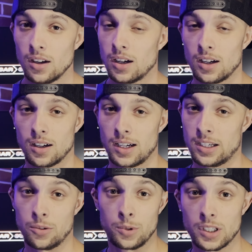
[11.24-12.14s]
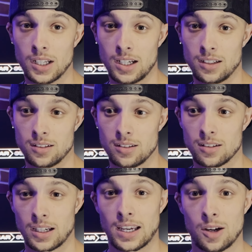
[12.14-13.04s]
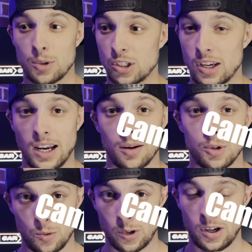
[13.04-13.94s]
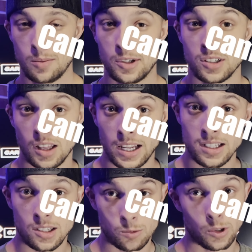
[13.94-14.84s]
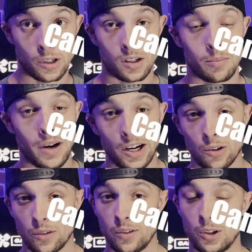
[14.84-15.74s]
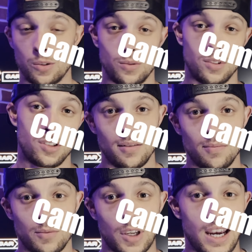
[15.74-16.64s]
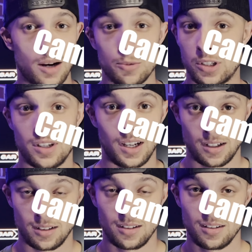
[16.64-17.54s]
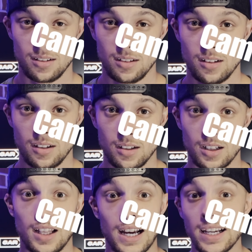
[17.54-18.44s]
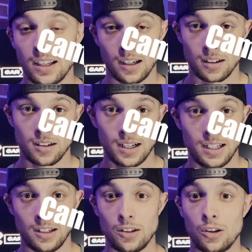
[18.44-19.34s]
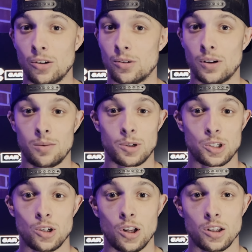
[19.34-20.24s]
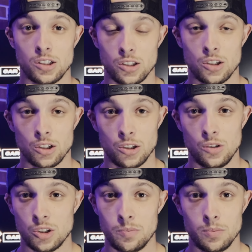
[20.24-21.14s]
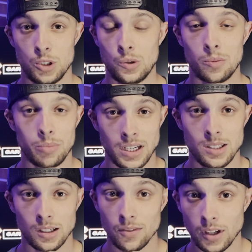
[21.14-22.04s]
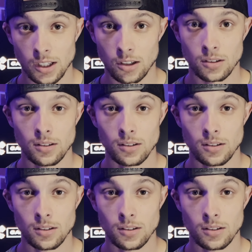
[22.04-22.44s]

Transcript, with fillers: Uh, I didn't realize like how much cameras were, how much lenses were, microphones, camera stands, lighting. I didn't know how much knowledge it took to just shoot a basic video.